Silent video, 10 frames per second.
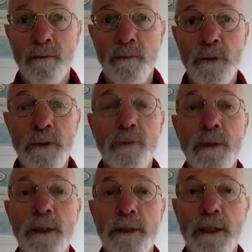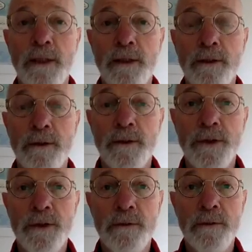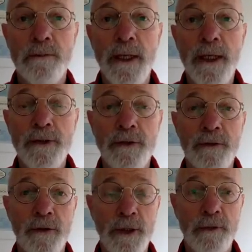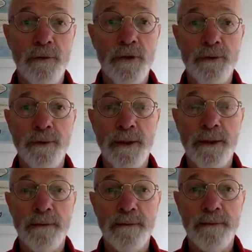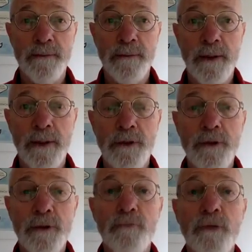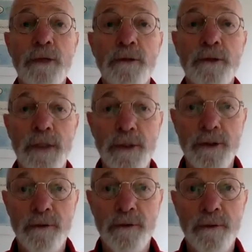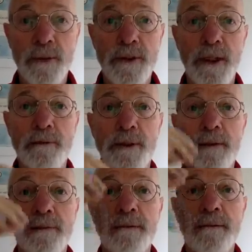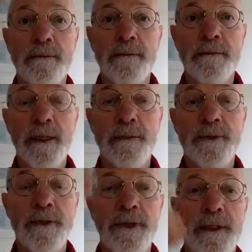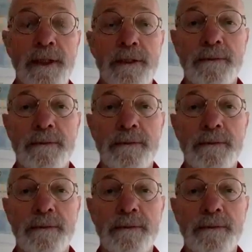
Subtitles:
Whatever way you'd like to do it, just imagine, think of your spine. And sort of run your attention from the tailbone up to the head.